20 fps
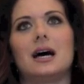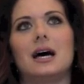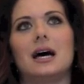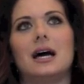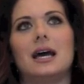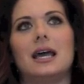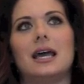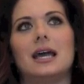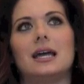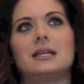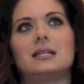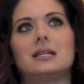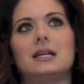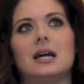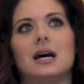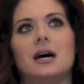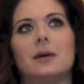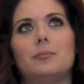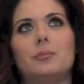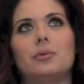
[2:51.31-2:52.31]
I ended
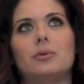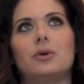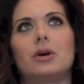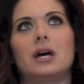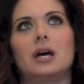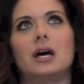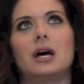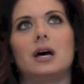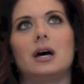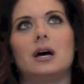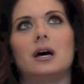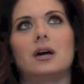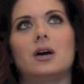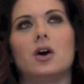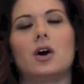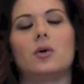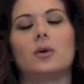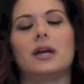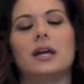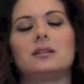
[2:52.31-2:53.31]
up
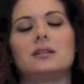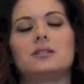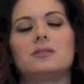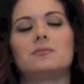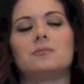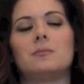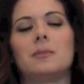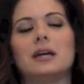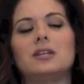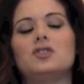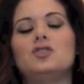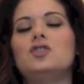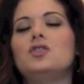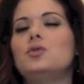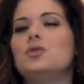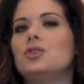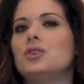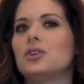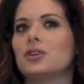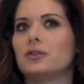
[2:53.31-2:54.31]
going my
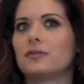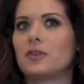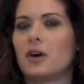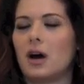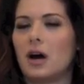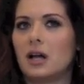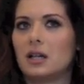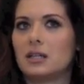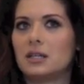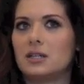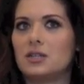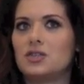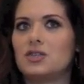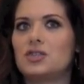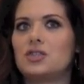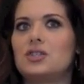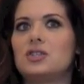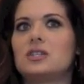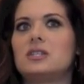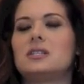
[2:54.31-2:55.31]
junior year of college
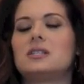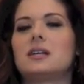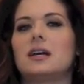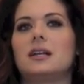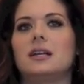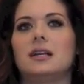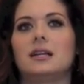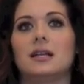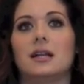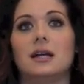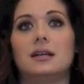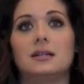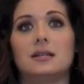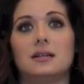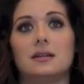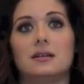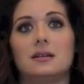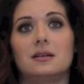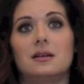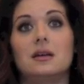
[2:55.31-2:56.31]
to study in
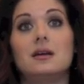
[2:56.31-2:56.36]
London